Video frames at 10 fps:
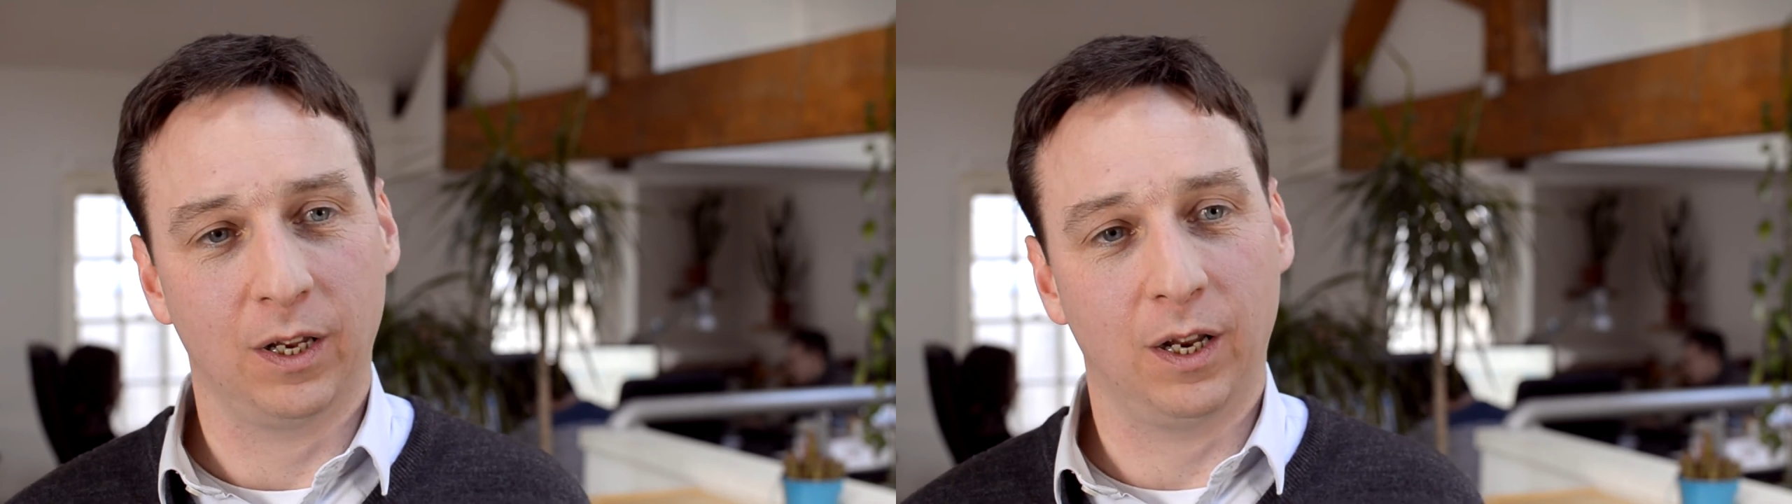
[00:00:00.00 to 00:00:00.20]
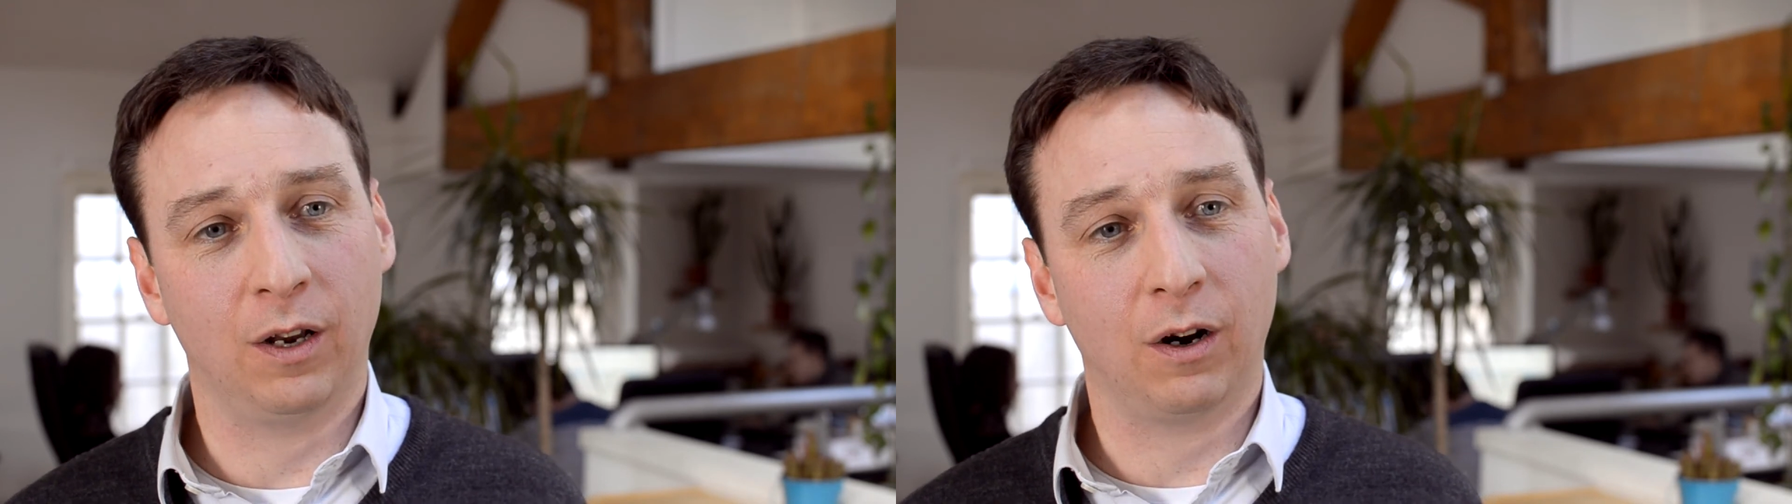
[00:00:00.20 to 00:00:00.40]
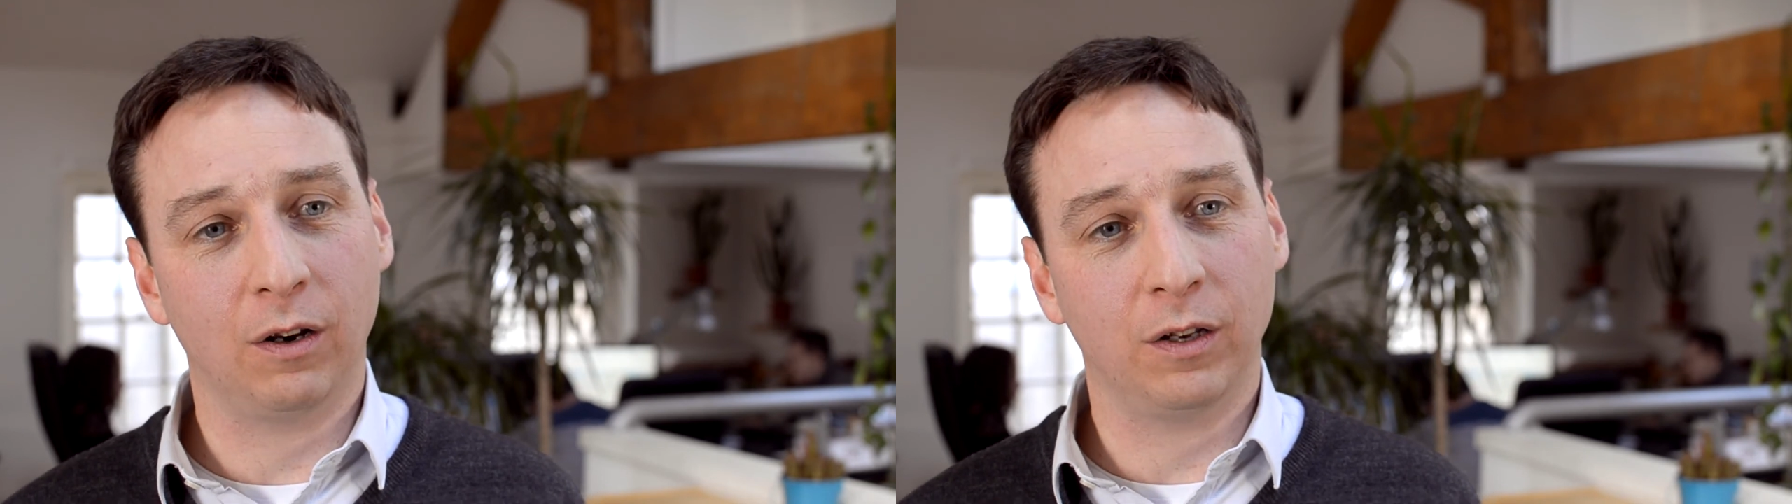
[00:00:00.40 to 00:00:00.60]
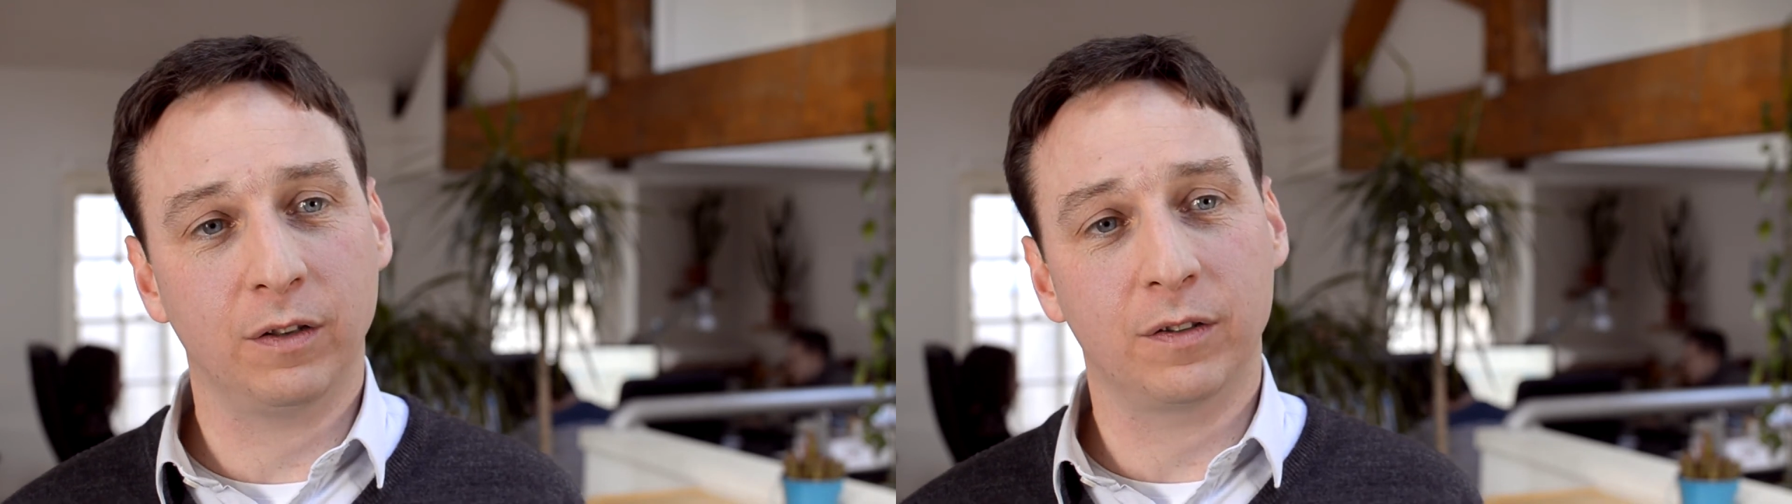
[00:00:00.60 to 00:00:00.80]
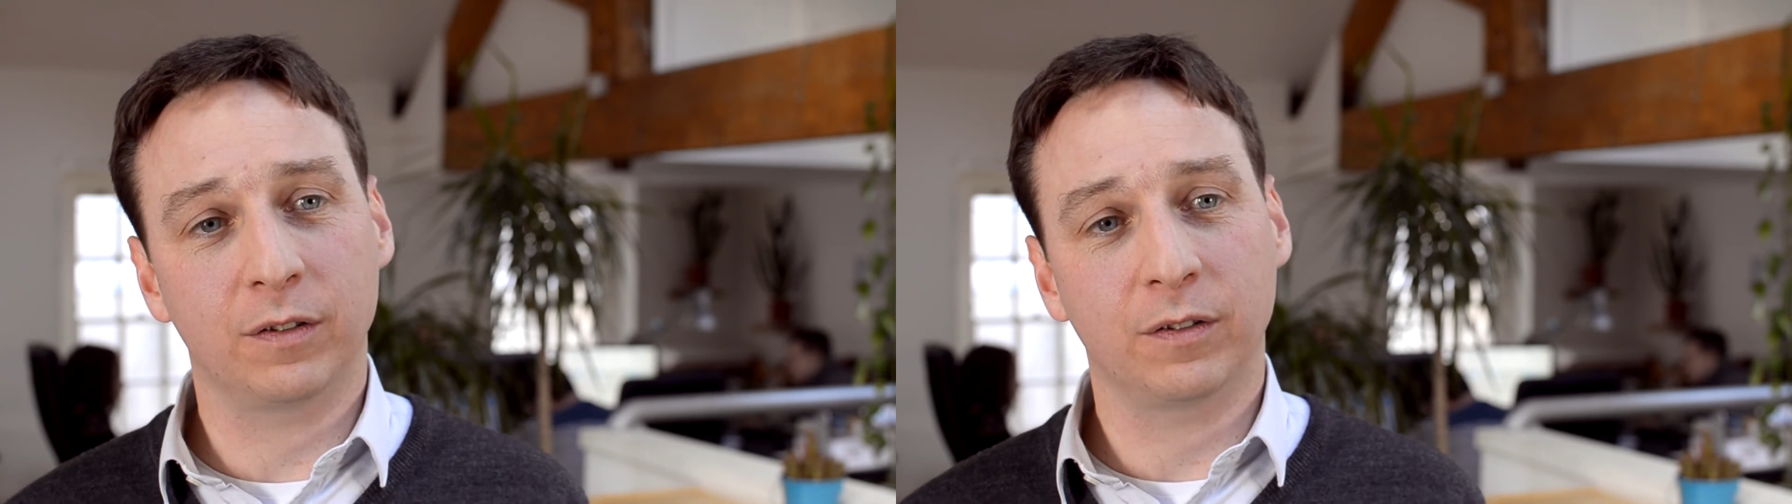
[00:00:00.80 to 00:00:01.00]
In
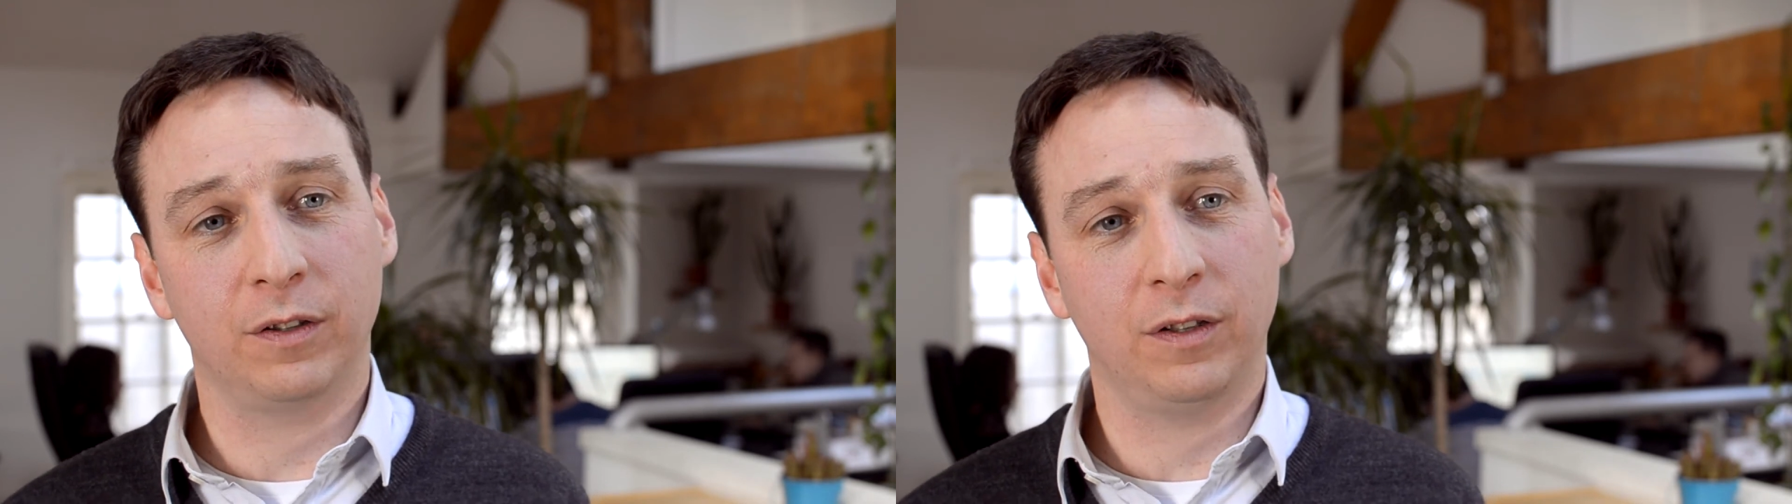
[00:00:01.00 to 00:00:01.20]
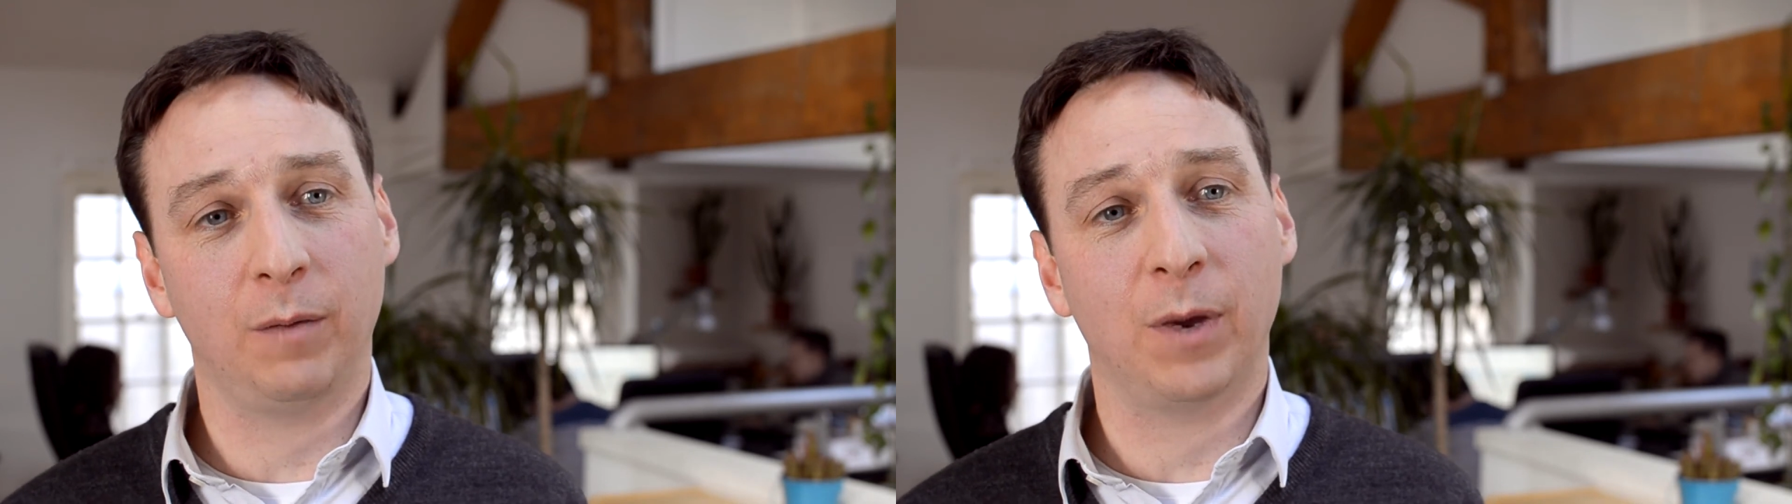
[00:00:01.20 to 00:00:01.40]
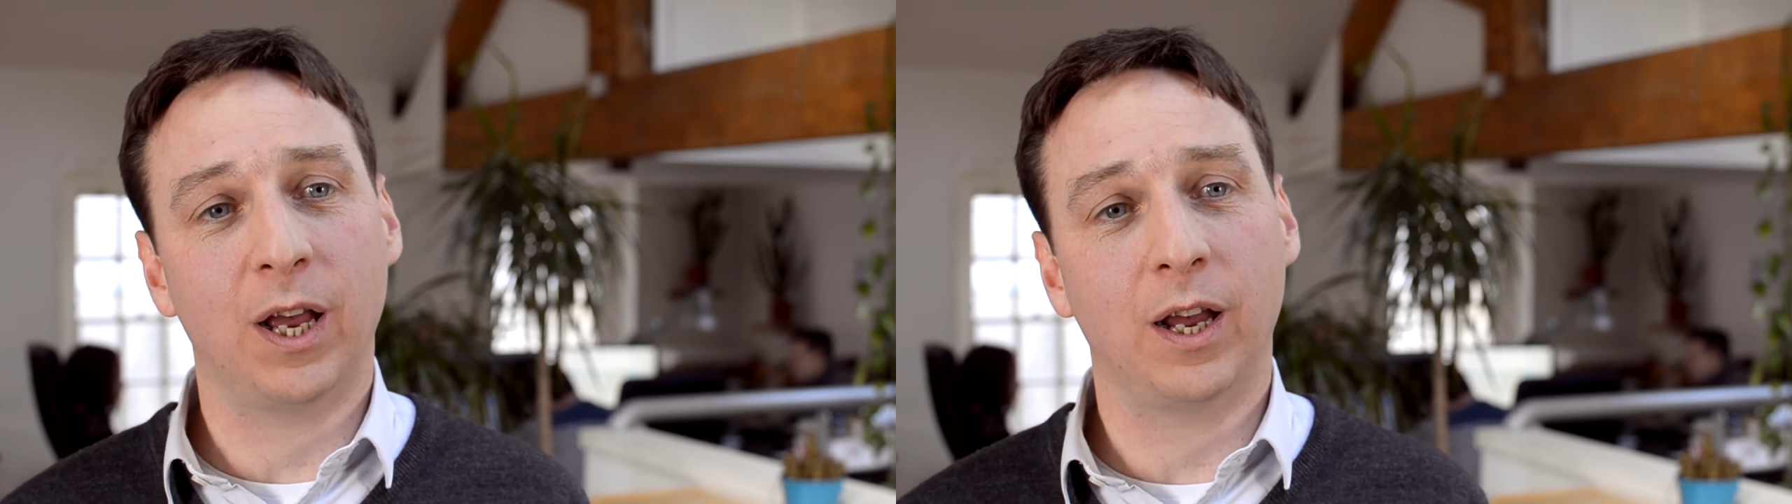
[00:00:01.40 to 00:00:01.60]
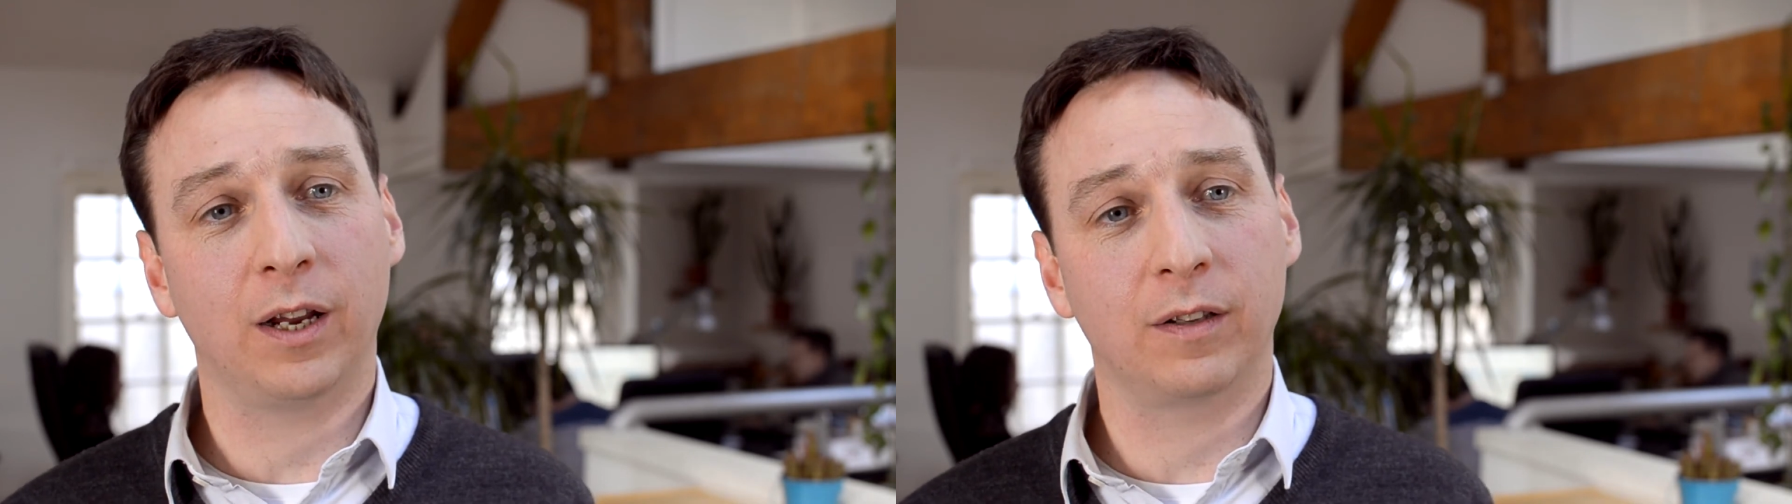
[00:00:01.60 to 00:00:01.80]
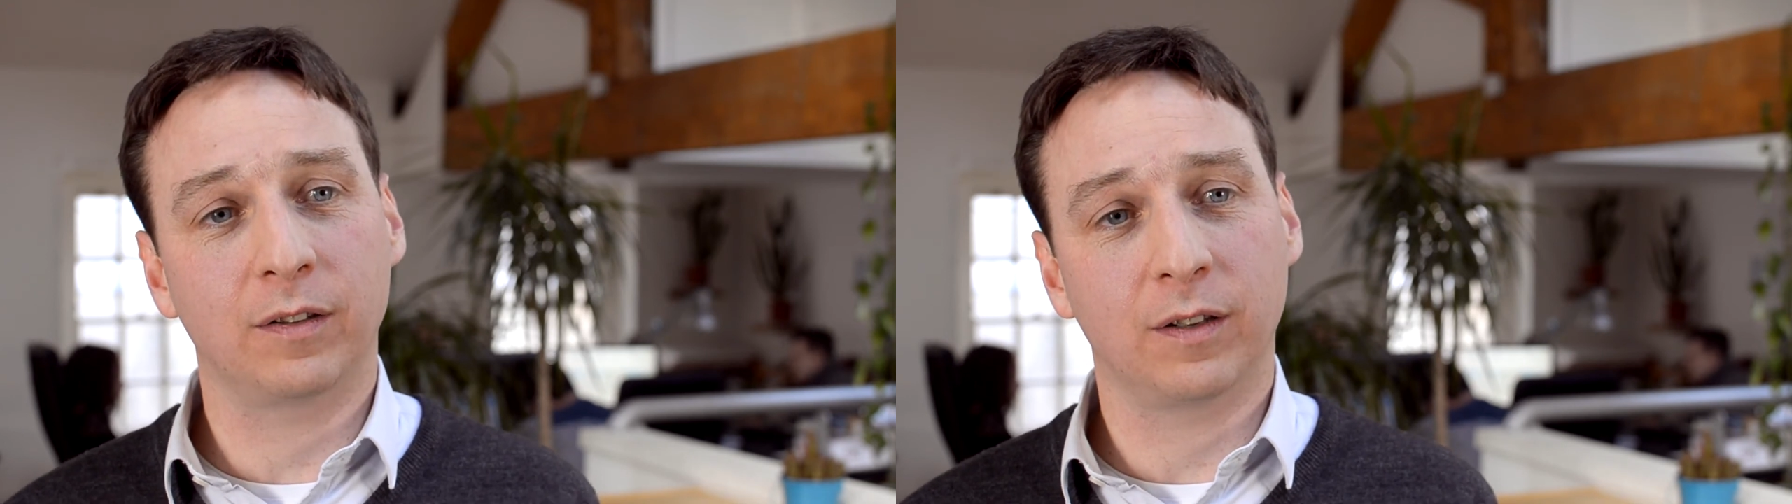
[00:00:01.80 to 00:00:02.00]
Ireland, Codema
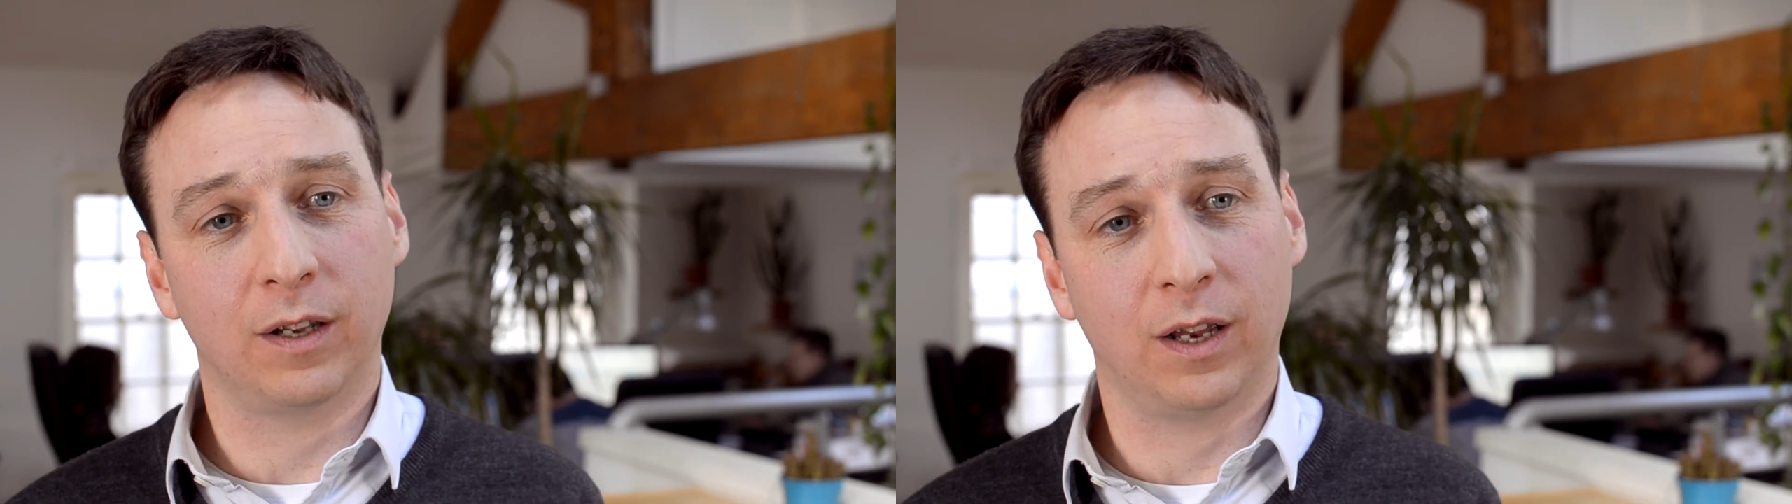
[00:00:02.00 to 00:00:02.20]
act